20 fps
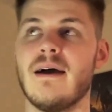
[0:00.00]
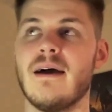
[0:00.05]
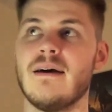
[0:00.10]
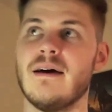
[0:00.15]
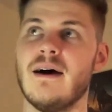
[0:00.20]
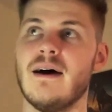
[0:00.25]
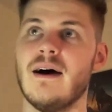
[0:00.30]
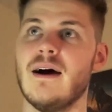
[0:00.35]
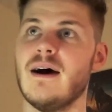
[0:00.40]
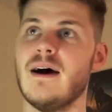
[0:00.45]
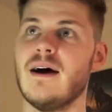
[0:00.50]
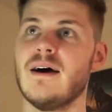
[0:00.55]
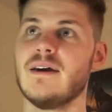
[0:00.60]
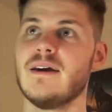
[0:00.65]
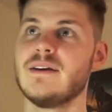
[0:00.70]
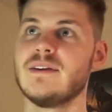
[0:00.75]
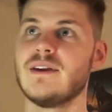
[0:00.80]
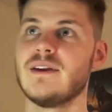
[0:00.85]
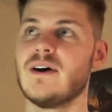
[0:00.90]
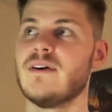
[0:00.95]

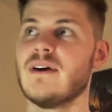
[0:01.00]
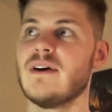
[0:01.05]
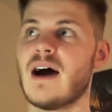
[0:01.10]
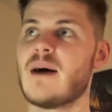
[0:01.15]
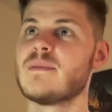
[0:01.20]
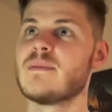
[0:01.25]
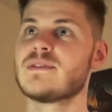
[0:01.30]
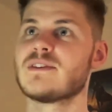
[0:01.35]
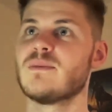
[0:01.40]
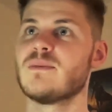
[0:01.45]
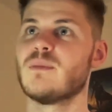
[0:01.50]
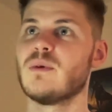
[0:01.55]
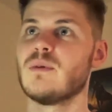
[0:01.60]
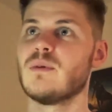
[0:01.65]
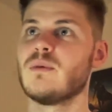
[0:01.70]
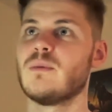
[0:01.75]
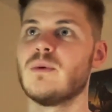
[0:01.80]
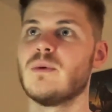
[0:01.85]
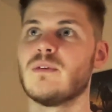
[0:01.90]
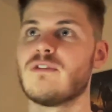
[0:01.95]
Amazon
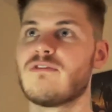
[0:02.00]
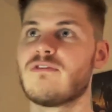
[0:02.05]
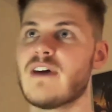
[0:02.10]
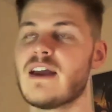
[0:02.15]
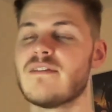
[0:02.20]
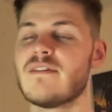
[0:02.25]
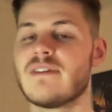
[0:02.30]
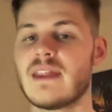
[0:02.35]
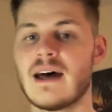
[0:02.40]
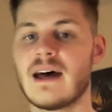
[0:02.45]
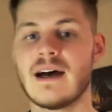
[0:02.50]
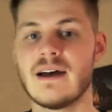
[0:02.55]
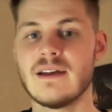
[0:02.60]
will favor that